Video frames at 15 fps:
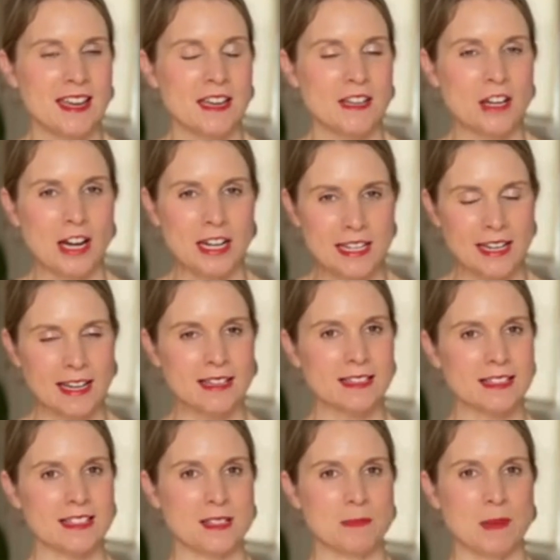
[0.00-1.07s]
Nightingale
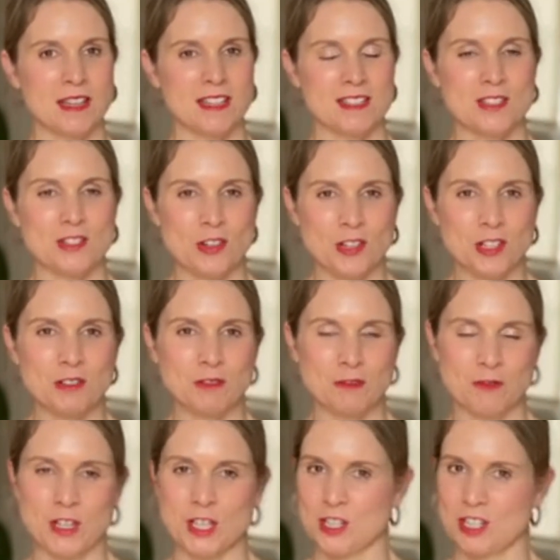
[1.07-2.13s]
is my historical
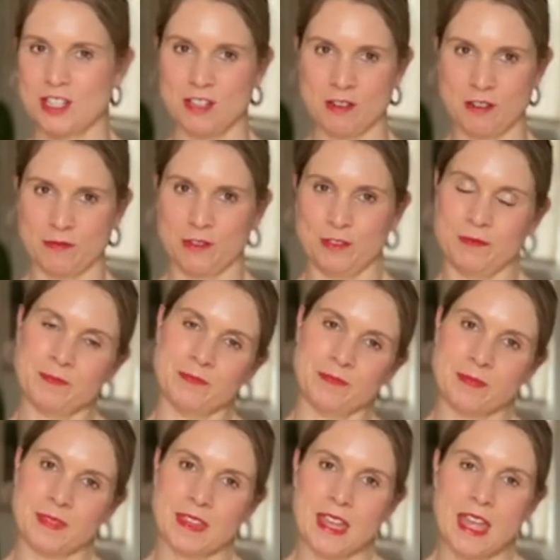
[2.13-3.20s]
fiction novel.
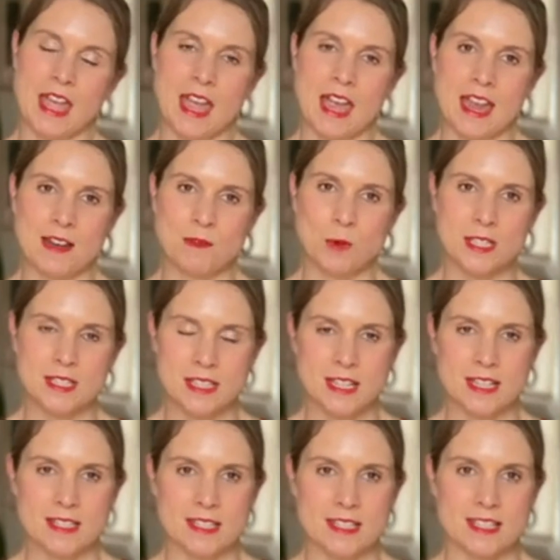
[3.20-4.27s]
In one
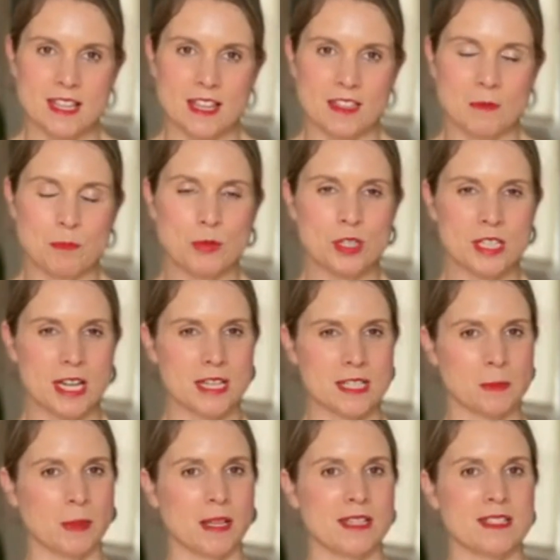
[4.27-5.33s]
sense, the book takes
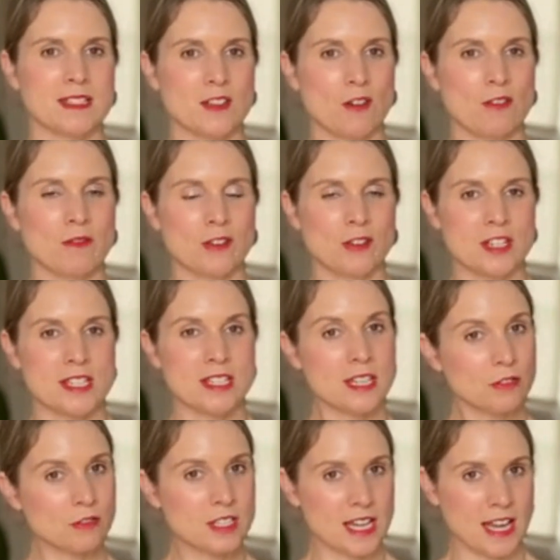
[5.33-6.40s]
place over a
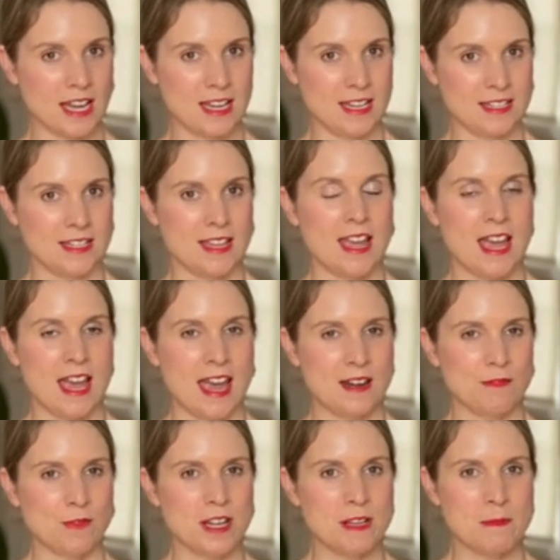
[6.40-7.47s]
single day
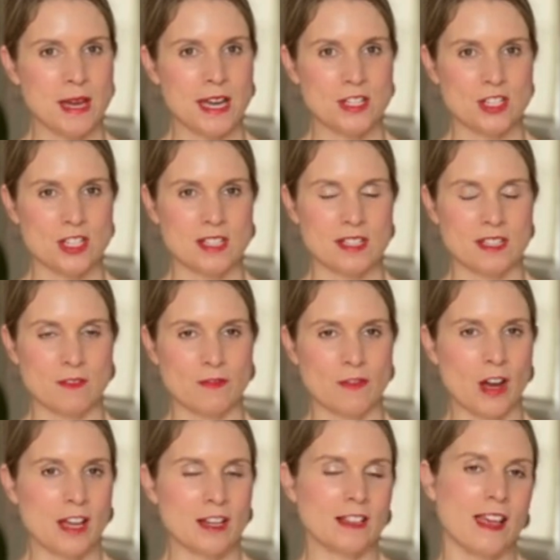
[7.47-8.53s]
and reimagines the
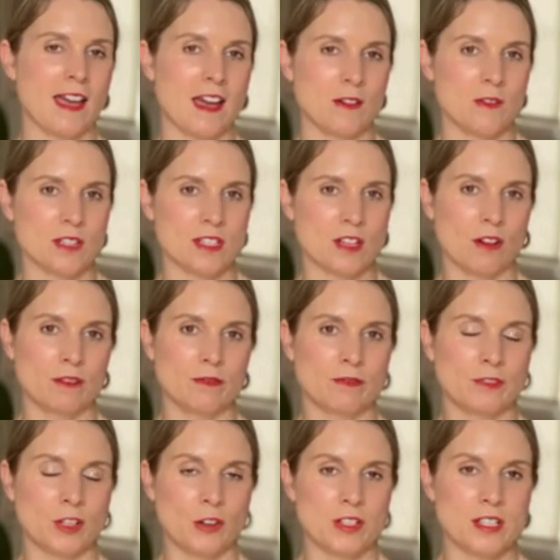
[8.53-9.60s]
final hours of
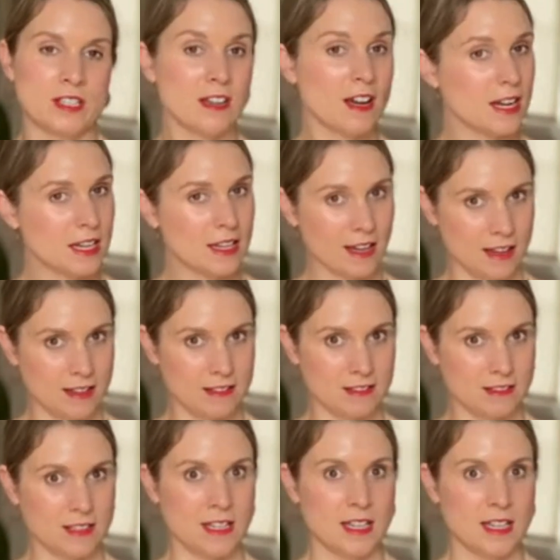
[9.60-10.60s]
Florence Nightingale,